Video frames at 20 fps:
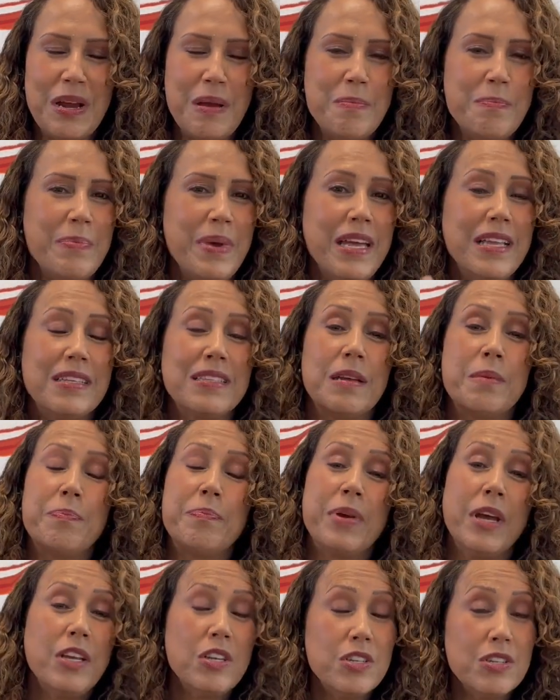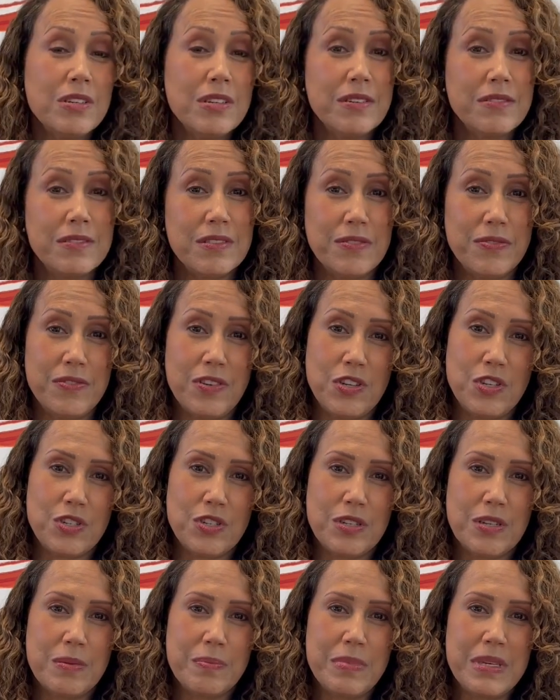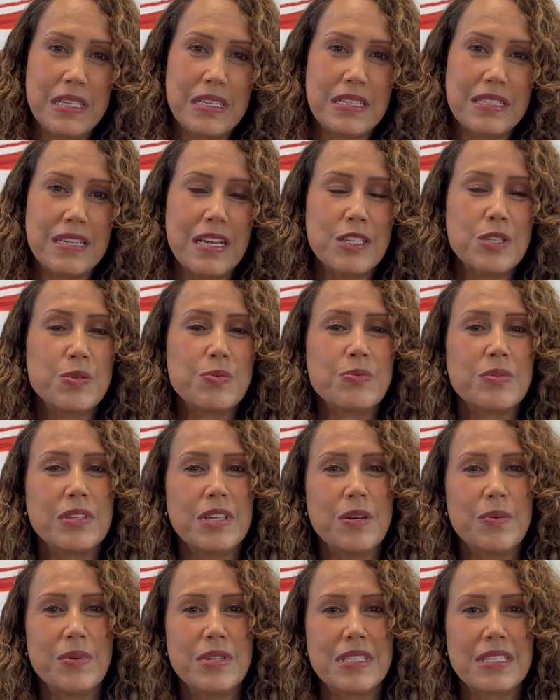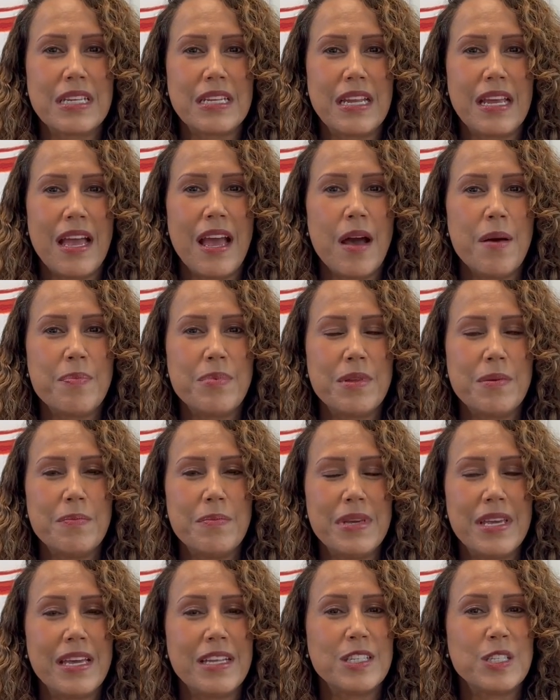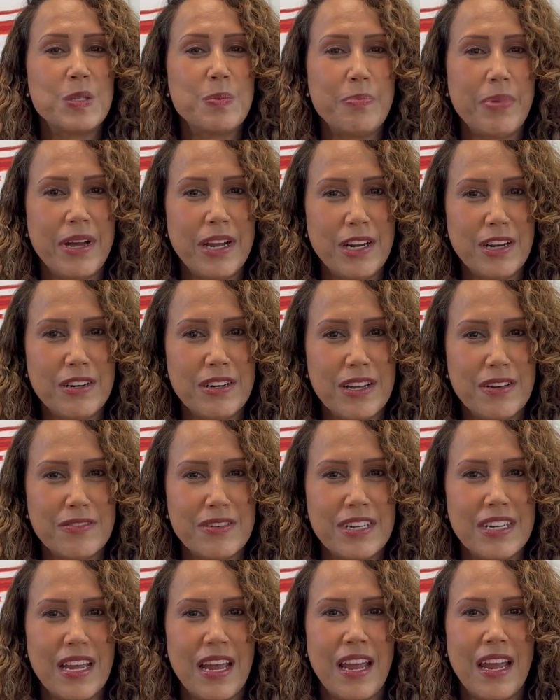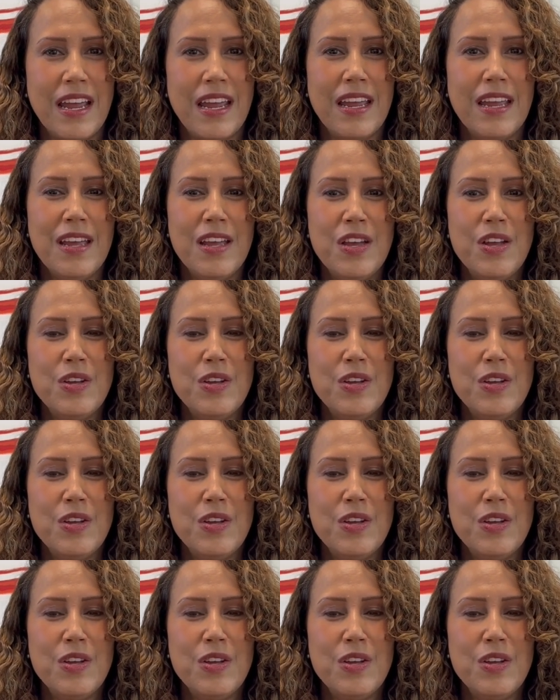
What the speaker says: and paint a picture of the future, because that's really what's going to help them be inspired every day